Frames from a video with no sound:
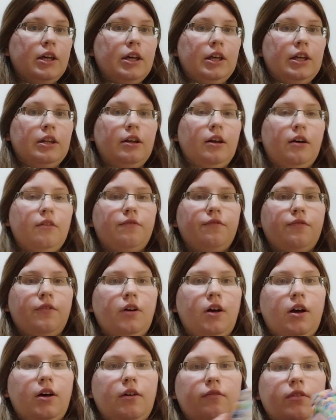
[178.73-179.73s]
enough
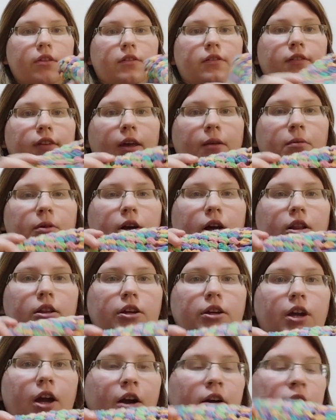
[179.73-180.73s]
of the same color
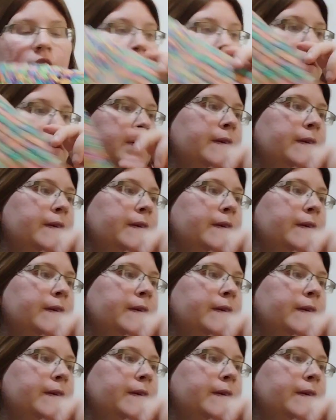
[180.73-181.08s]
yarn.